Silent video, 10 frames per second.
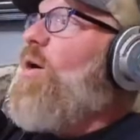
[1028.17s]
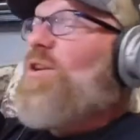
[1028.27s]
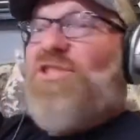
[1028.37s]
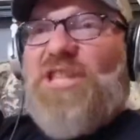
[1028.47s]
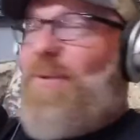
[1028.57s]

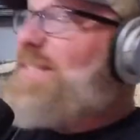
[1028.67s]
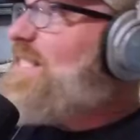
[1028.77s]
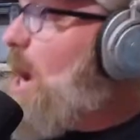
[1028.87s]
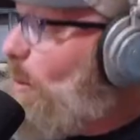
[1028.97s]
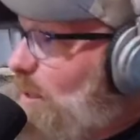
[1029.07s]
She was
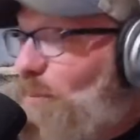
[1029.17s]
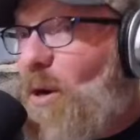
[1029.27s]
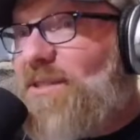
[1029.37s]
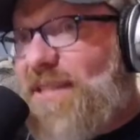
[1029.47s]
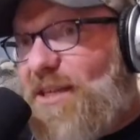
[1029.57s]
the only
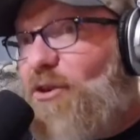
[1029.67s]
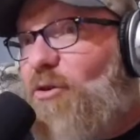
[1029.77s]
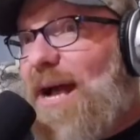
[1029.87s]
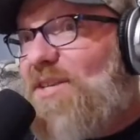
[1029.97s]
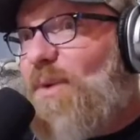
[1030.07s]
person in her
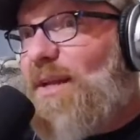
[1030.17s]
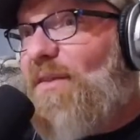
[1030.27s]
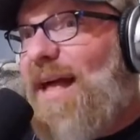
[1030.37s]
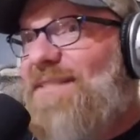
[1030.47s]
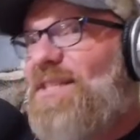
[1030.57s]
graduating
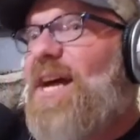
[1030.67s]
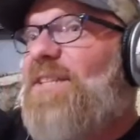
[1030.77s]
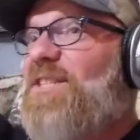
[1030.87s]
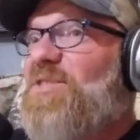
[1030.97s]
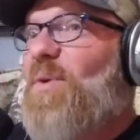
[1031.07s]
class in
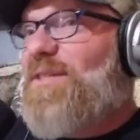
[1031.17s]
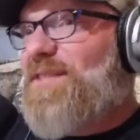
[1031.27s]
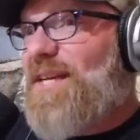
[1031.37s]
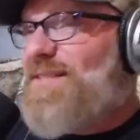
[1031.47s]
1926.